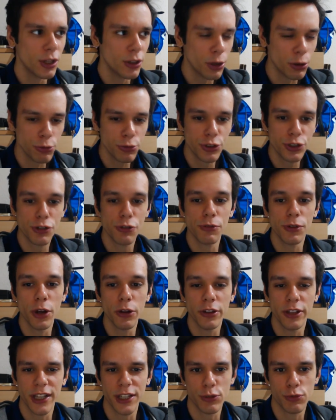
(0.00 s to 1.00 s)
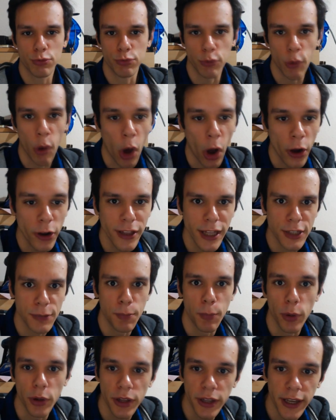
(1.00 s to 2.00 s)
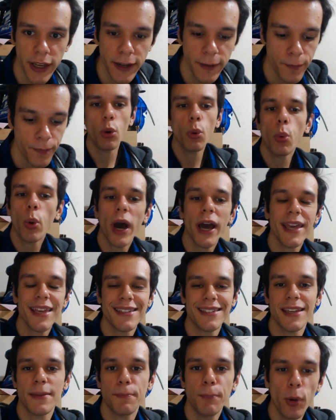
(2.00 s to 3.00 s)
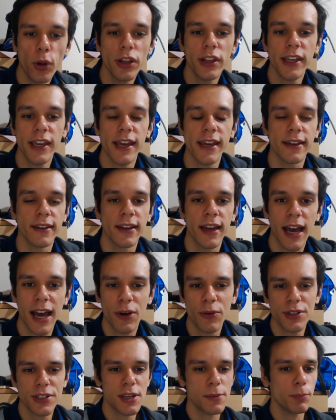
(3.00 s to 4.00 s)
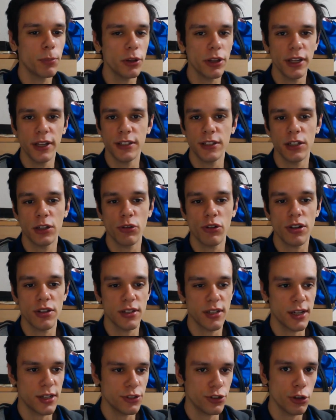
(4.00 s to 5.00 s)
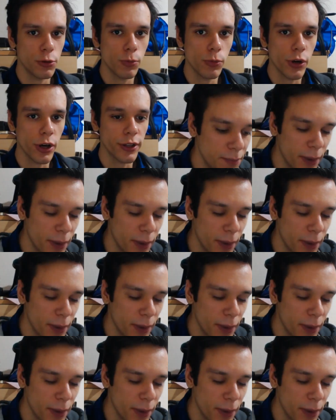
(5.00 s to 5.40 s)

Don't you know that that's wrong? That's bullying? Well, why is it bullying? How is it bullying to criticise someone?